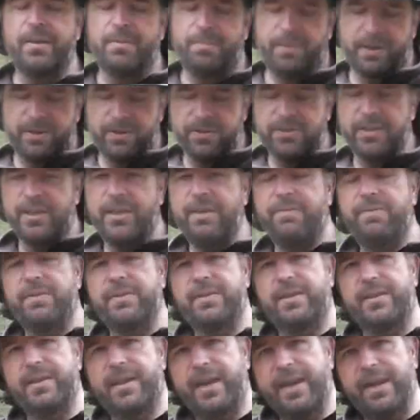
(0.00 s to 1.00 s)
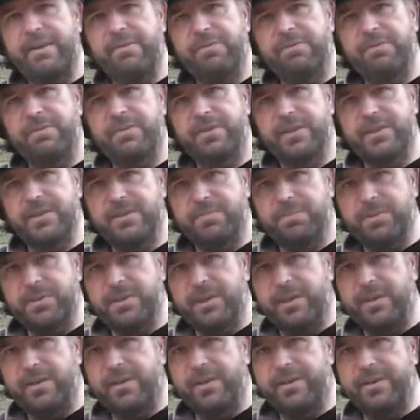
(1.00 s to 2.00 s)
Because even the knife, this
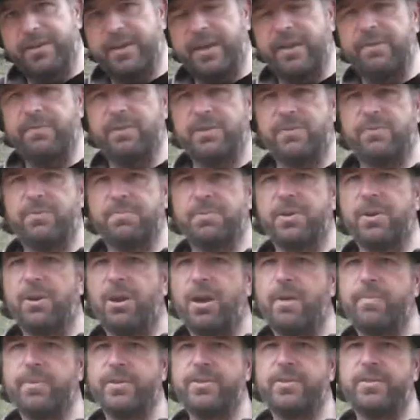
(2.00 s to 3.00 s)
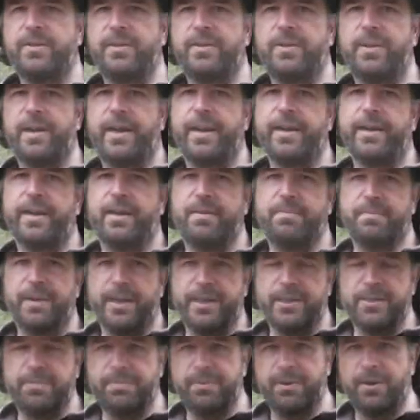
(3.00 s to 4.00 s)
particular knife is from carbon steel, I can
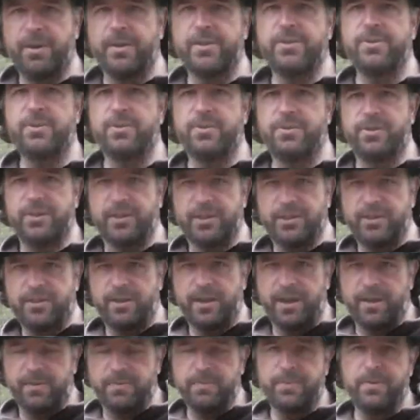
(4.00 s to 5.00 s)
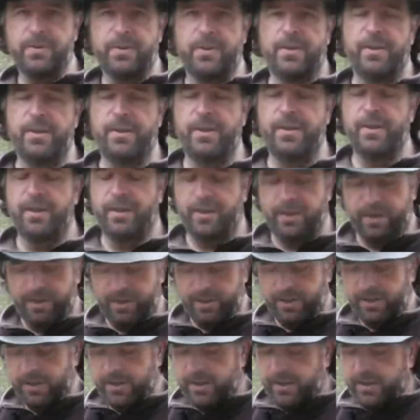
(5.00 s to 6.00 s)
make sparks using a stone.
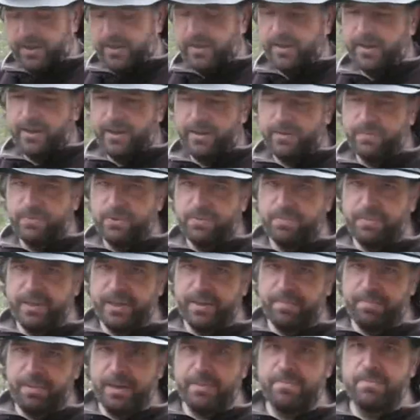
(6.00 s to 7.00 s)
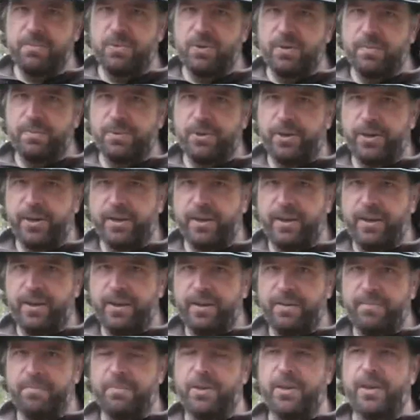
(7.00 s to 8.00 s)
It would be a bit more
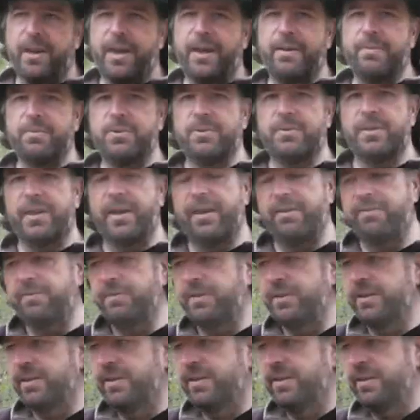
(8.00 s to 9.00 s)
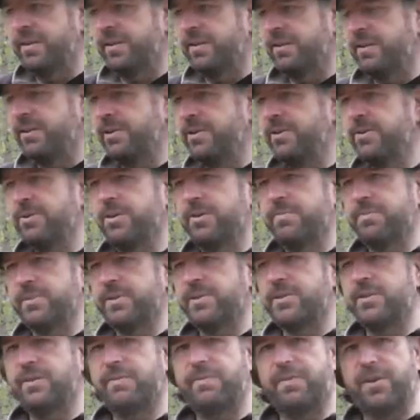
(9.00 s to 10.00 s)
work, but I would have an
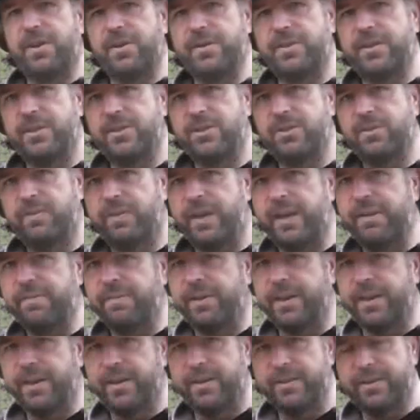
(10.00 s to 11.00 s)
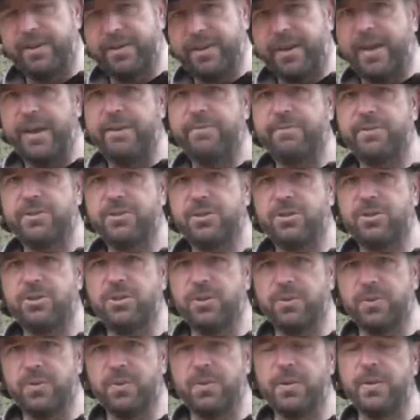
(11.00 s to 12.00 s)
enormous advantage of having the knife as a
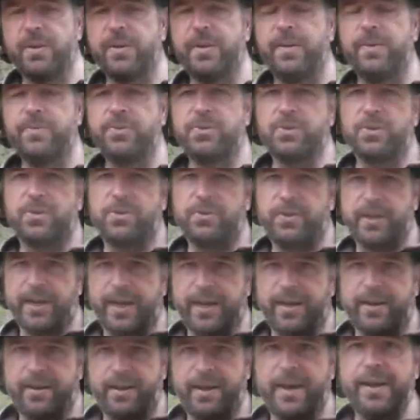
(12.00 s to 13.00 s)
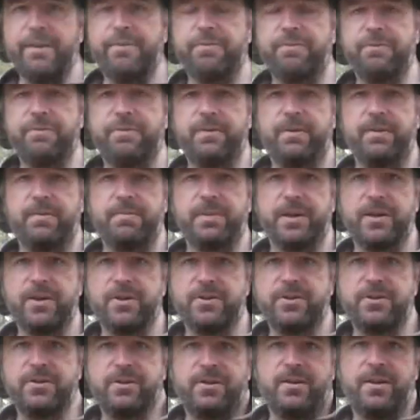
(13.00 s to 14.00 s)
tool to create a life.
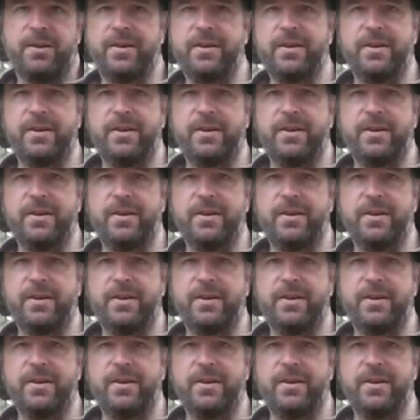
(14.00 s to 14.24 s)
Because